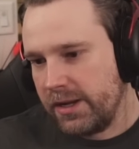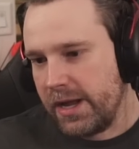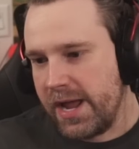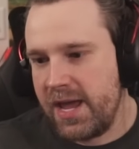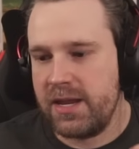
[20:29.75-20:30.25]

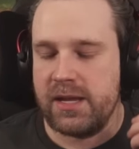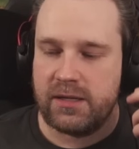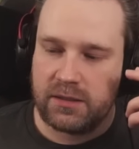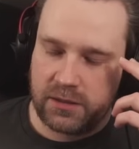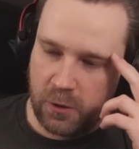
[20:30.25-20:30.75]
It
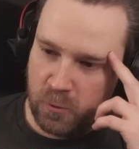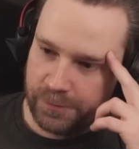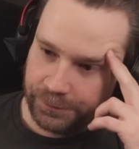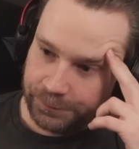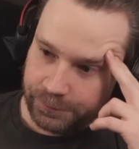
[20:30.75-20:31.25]
is. So
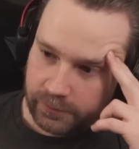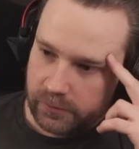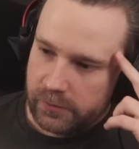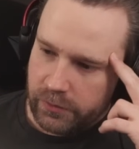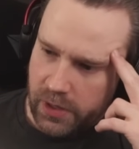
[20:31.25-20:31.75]

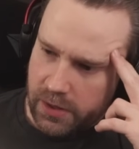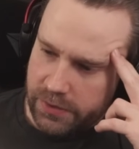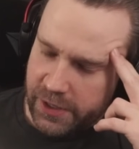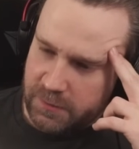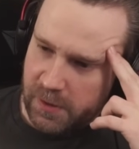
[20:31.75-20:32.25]

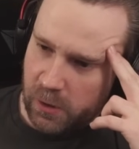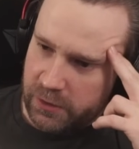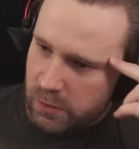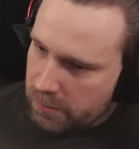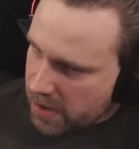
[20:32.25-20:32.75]
this build
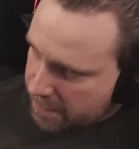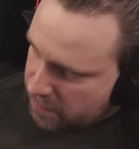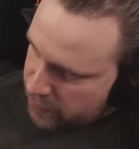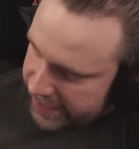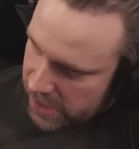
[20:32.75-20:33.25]
is what I've
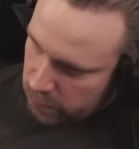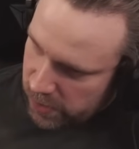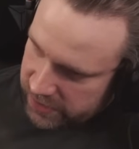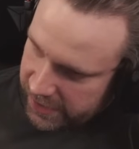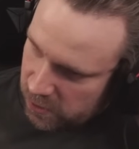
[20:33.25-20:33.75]
been playing in
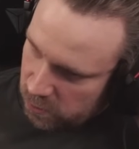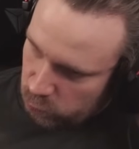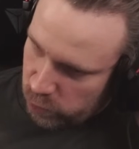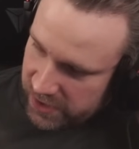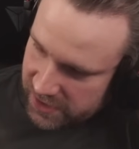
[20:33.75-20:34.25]

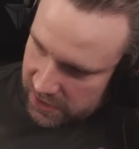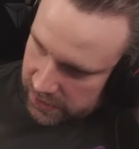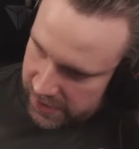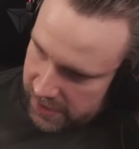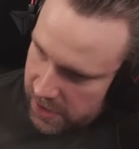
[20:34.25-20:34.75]
retail
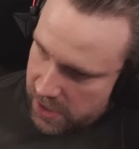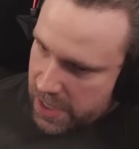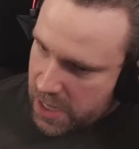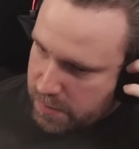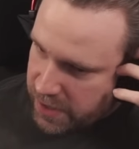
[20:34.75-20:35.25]
recently
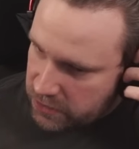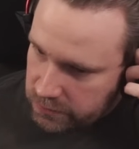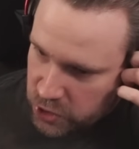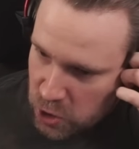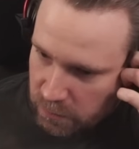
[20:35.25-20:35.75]
because
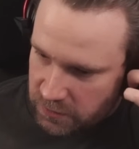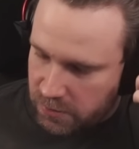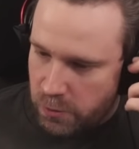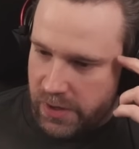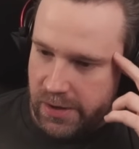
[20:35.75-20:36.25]
Doom is
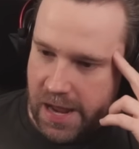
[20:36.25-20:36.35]
broken.